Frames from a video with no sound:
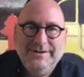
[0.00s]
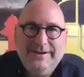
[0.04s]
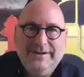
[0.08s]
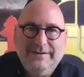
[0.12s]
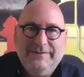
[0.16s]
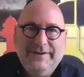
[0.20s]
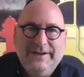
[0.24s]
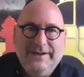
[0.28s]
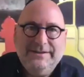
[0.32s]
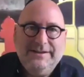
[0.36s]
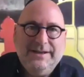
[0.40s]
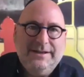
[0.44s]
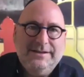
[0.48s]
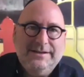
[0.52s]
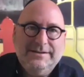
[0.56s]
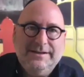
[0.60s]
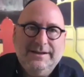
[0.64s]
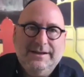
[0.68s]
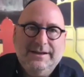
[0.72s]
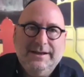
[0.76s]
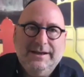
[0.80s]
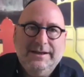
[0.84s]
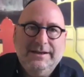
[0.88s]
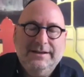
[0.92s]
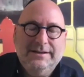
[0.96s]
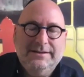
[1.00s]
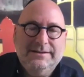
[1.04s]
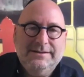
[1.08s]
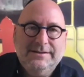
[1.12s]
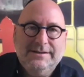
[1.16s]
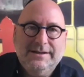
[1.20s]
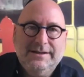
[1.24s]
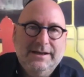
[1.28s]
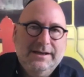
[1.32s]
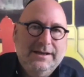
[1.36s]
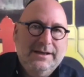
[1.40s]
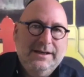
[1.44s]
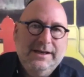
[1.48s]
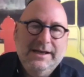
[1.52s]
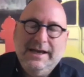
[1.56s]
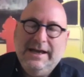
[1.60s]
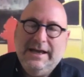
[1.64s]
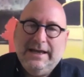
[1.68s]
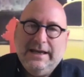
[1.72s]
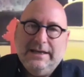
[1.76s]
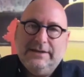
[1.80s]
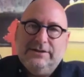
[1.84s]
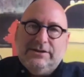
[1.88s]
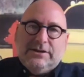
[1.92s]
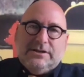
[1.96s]
fantastic, and it's
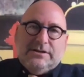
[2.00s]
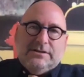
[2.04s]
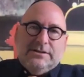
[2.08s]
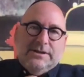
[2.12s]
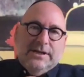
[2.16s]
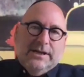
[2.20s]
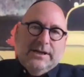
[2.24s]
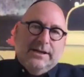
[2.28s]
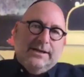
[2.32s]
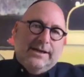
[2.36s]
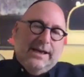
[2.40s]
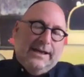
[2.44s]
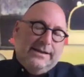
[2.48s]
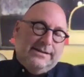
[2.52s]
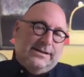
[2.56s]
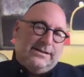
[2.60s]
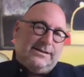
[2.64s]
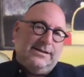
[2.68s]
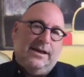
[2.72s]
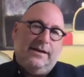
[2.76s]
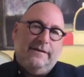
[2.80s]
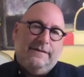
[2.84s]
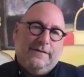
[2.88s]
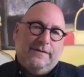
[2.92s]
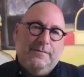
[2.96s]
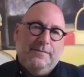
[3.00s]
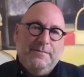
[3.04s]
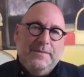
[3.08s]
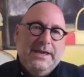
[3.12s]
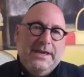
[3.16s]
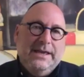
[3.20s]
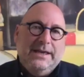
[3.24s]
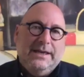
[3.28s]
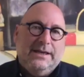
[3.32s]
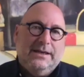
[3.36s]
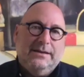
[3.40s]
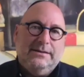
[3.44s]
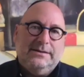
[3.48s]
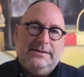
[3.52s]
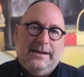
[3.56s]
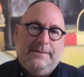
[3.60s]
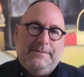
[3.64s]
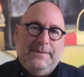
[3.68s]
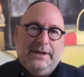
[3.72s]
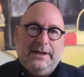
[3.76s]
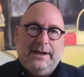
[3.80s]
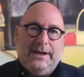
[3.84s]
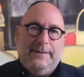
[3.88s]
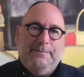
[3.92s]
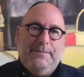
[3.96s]
just as I say, for me,
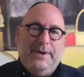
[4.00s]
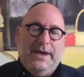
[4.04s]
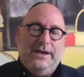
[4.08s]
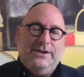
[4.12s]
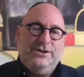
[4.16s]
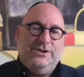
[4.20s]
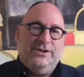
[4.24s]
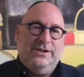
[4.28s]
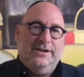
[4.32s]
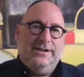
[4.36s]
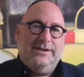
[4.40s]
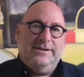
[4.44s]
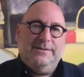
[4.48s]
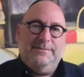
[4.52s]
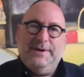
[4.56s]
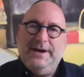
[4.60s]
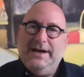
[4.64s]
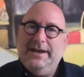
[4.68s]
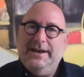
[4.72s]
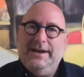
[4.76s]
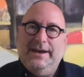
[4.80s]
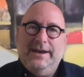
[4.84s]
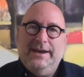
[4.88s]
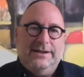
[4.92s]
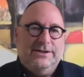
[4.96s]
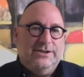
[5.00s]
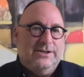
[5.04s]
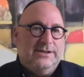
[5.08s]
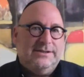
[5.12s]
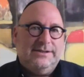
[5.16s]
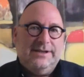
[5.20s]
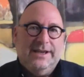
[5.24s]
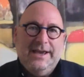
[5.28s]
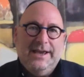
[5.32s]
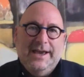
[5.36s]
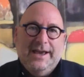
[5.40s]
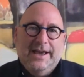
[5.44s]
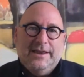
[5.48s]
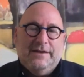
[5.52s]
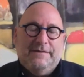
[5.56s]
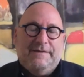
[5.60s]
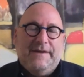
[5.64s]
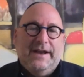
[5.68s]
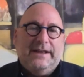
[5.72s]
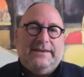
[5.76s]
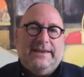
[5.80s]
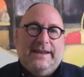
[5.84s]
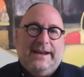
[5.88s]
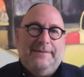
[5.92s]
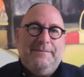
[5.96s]
something I'm passionate about, and the
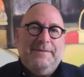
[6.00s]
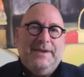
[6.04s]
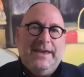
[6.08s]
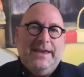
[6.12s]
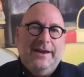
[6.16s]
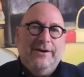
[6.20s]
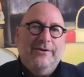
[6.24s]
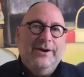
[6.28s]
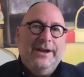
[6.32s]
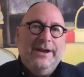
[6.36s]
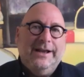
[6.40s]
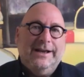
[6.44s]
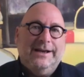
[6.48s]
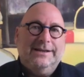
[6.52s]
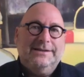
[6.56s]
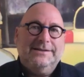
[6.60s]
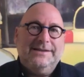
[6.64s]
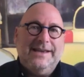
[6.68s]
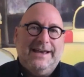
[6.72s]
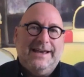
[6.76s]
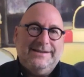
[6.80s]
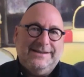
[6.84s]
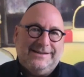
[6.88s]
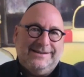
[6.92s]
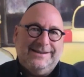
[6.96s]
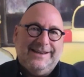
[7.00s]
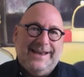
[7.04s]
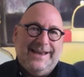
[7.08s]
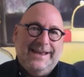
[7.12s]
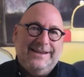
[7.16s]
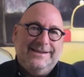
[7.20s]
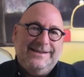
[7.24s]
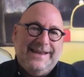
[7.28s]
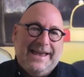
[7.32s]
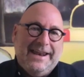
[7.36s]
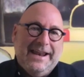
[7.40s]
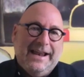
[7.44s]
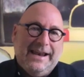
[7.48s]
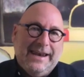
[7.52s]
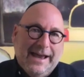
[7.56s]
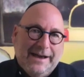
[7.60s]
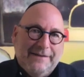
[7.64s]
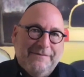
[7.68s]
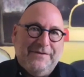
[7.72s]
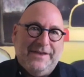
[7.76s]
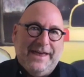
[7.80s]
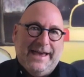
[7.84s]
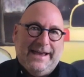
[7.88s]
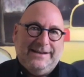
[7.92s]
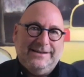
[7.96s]
fact that I'm hearing it and I
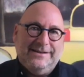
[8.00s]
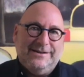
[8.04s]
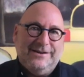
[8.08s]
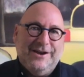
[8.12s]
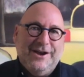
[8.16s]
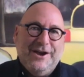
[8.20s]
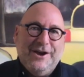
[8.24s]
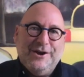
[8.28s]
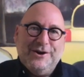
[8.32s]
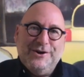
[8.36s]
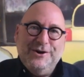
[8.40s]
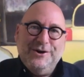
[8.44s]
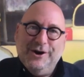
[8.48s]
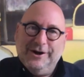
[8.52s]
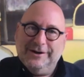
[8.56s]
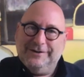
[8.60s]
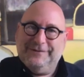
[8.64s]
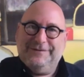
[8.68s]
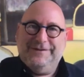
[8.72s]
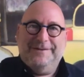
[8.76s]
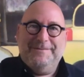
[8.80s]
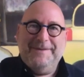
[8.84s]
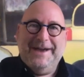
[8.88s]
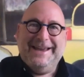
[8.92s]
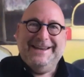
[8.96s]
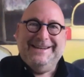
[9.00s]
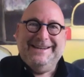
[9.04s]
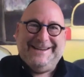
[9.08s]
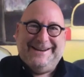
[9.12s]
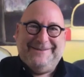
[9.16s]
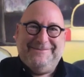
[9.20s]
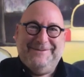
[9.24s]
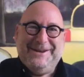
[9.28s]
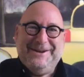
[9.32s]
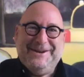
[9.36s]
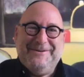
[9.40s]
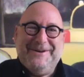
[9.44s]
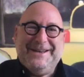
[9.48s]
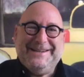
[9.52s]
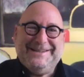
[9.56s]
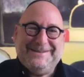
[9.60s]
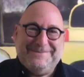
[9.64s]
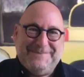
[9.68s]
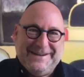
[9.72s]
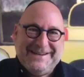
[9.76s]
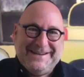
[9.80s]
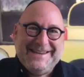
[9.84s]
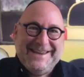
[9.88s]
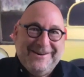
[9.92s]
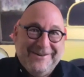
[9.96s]
love that, not from AWS,
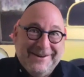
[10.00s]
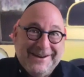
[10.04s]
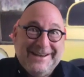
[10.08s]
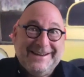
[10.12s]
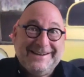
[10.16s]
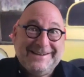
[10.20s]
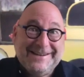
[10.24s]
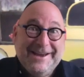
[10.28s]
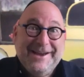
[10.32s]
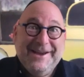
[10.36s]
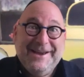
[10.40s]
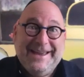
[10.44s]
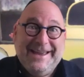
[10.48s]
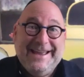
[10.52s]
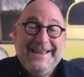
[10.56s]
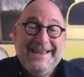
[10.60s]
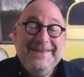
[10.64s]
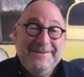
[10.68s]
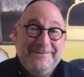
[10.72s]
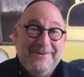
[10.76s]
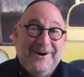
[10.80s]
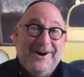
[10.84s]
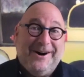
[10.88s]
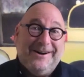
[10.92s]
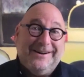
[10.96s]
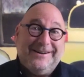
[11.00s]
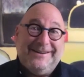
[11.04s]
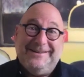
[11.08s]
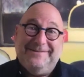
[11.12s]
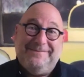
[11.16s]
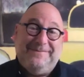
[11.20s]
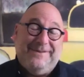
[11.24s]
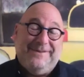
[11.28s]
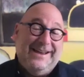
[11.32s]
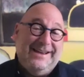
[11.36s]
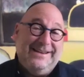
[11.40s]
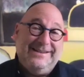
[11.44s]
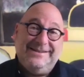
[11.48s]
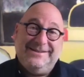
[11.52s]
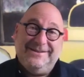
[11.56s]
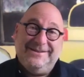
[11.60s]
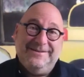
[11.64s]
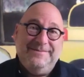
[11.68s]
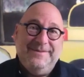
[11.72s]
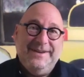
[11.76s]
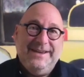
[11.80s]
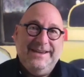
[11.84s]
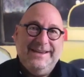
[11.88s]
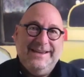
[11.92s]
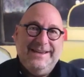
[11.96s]
but hearing it in the marketplace, to
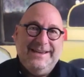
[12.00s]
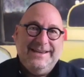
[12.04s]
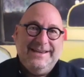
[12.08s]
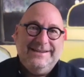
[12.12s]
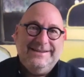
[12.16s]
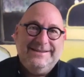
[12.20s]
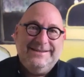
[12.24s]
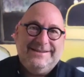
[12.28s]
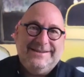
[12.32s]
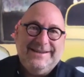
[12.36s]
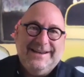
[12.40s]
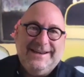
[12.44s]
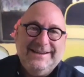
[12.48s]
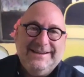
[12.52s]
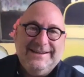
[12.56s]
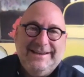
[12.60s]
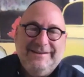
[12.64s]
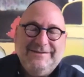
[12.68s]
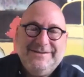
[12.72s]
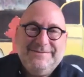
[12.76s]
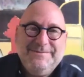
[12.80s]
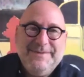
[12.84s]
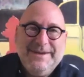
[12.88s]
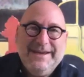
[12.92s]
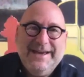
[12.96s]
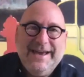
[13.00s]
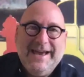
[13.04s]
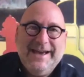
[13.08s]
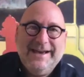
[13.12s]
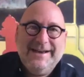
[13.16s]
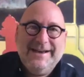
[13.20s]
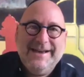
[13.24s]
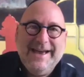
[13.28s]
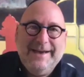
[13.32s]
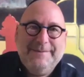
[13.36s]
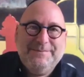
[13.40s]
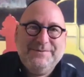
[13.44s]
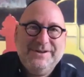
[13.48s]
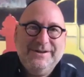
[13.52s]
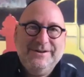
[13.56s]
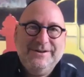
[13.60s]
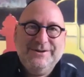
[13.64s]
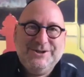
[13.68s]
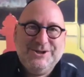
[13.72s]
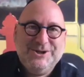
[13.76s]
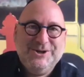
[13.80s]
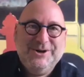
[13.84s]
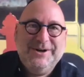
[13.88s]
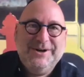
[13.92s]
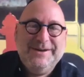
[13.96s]
me gives me
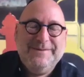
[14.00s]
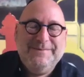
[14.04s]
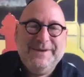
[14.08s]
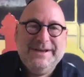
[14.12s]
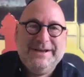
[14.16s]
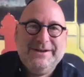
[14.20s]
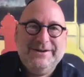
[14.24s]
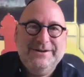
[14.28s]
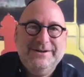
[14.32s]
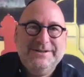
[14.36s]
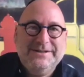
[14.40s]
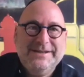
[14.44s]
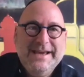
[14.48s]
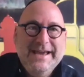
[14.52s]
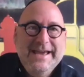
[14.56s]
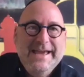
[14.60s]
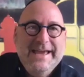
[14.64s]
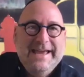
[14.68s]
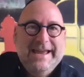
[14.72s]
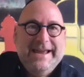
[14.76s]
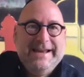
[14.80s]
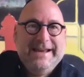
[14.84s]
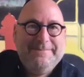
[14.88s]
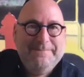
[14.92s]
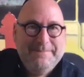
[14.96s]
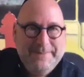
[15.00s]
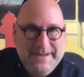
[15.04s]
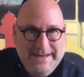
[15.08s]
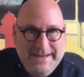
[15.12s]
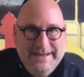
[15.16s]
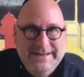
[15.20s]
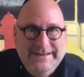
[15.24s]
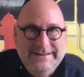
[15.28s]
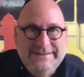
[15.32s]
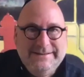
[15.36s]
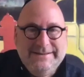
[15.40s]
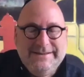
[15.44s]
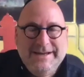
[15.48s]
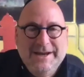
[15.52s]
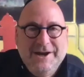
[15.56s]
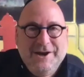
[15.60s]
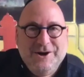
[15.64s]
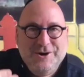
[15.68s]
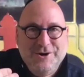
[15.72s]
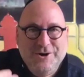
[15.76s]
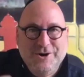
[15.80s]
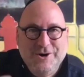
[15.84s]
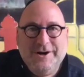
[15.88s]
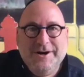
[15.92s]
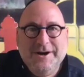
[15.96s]
absolute joy, because it means
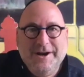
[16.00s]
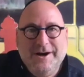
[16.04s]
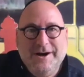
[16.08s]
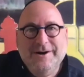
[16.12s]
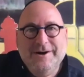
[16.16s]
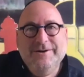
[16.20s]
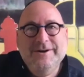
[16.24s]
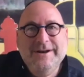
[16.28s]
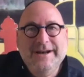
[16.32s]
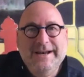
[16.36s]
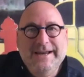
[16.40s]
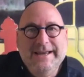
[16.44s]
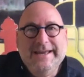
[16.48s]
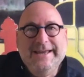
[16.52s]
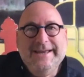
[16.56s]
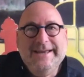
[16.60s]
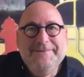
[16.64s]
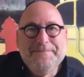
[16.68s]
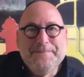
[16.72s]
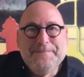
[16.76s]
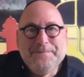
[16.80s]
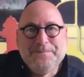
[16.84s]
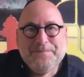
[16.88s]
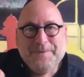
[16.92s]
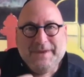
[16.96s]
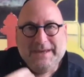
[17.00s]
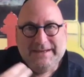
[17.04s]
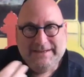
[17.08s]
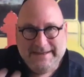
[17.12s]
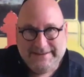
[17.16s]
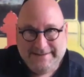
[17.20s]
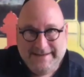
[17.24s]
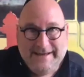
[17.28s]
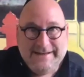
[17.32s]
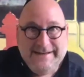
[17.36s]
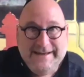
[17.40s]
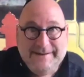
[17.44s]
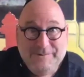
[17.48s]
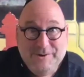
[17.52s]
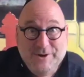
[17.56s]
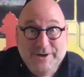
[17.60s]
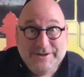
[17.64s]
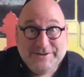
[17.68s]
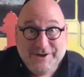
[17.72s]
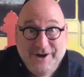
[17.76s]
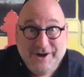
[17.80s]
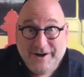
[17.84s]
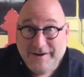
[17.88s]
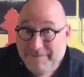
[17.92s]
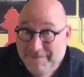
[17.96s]
not only does
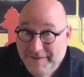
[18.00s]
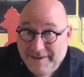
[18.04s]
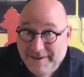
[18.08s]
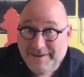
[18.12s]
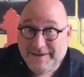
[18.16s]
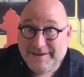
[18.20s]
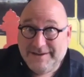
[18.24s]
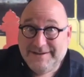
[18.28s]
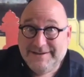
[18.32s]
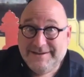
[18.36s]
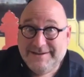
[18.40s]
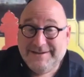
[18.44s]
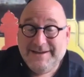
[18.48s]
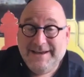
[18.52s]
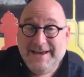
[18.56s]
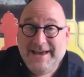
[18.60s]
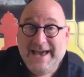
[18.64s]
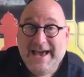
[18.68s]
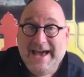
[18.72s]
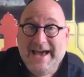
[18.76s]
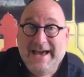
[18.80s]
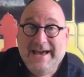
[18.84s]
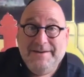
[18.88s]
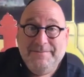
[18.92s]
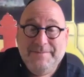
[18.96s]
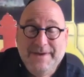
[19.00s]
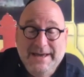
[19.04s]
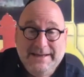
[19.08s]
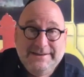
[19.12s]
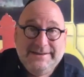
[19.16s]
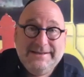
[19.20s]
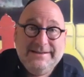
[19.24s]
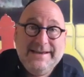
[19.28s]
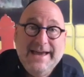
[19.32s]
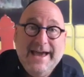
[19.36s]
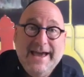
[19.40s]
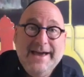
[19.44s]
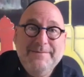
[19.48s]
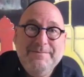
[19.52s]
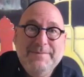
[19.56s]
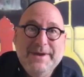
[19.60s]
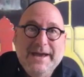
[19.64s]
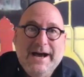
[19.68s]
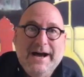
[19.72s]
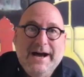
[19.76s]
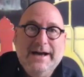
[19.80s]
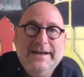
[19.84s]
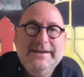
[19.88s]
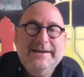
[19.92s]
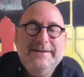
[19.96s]
AWS offer this and stand
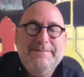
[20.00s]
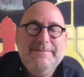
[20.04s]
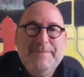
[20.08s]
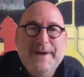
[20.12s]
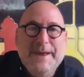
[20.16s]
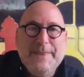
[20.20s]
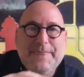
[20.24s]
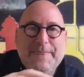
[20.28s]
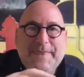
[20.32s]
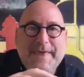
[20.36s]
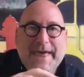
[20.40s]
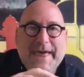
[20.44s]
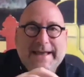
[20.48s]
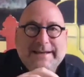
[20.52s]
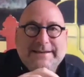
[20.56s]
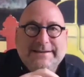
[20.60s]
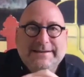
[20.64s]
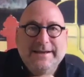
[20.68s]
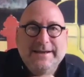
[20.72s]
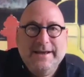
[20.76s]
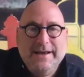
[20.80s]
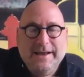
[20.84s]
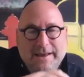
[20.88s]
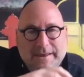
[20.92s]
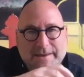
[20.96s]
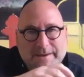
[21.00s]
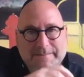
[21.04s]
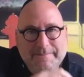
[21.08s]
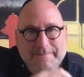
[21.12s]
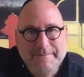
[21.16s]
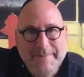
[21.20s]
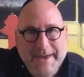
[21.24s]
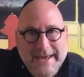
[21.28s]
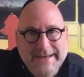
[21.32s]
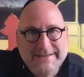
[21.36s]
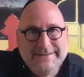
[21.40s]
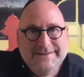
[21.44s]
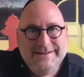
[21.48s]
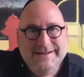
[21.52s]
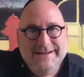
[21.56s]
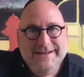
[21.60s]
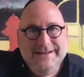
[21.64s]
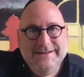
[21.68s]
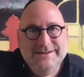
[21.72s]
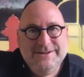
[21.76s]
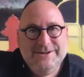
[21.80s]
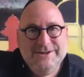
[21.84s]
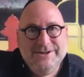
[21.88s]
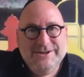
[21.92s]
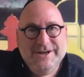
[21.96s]
behind it, but that the
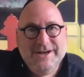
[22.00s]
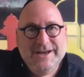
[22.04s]
message,